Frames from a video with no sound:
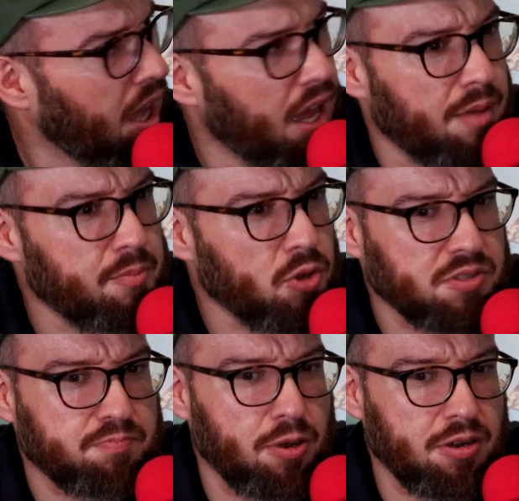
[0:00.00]

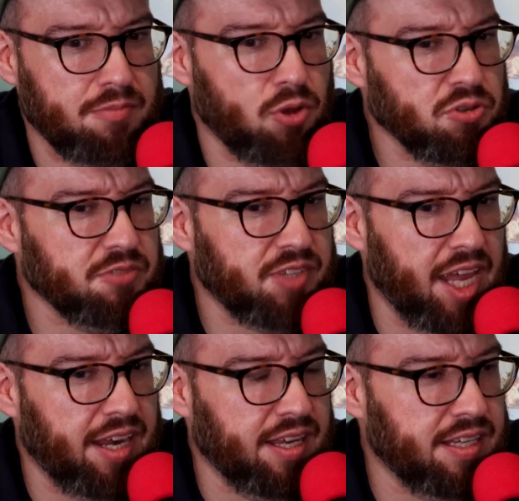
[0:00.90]
Most of
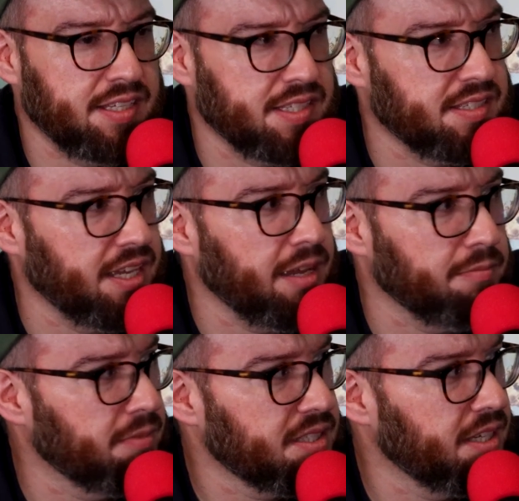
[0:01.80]
Canada is the
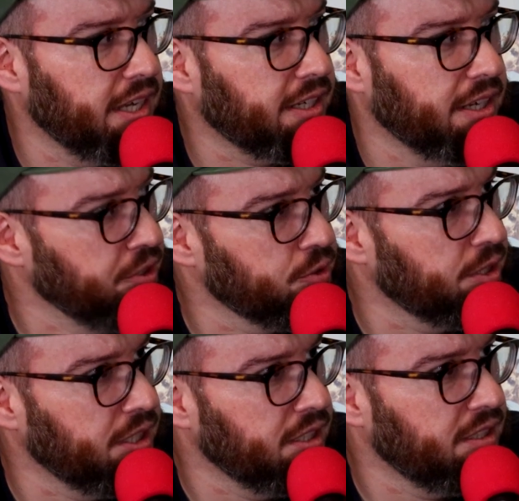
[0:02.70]
same. It's a hick
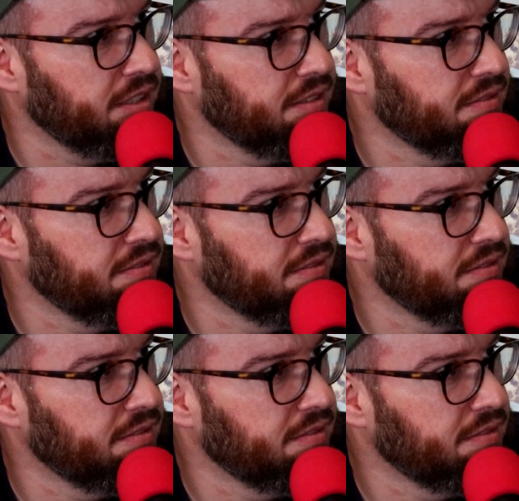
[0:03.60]
country.